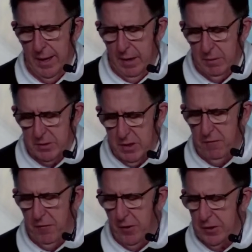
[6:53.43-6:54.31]
It was the
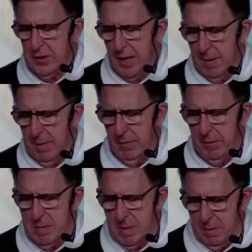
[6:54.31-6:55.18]
first time he
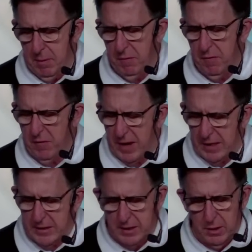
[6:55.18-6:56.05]
remembered
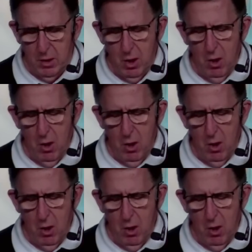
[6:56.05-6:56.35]
facing